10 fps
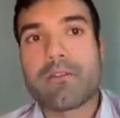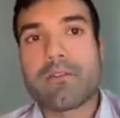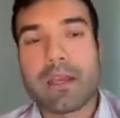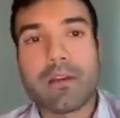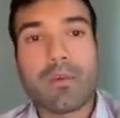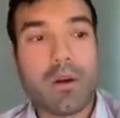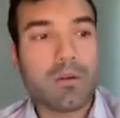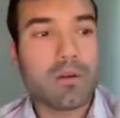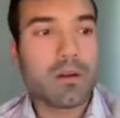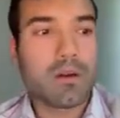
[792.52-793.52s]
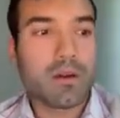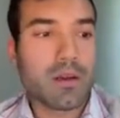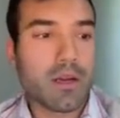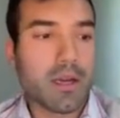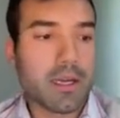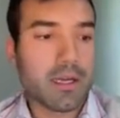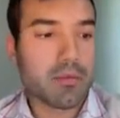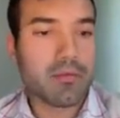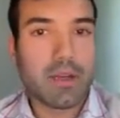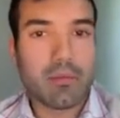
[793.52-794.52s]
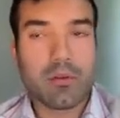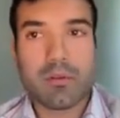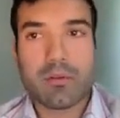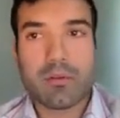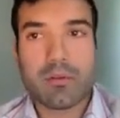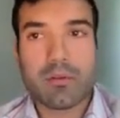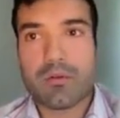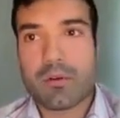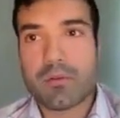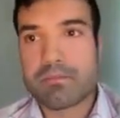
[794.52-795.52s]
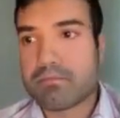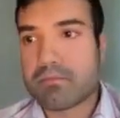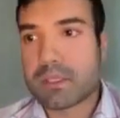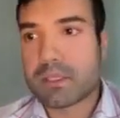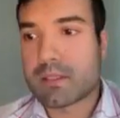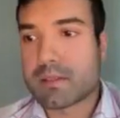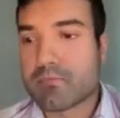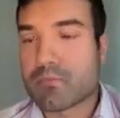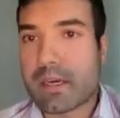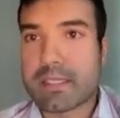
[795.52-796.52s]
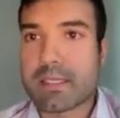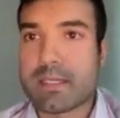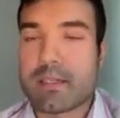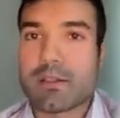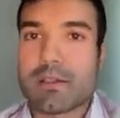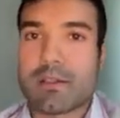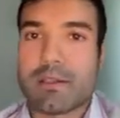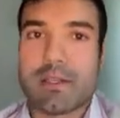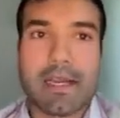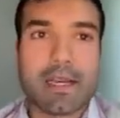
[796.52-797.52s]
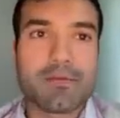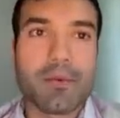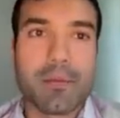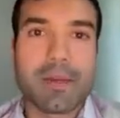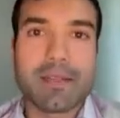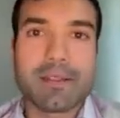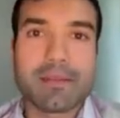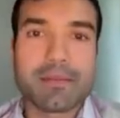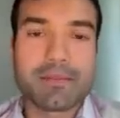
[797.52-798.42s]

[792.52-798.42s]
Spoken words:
Thank you all. I am available for questions and answers in the next 4 minutes.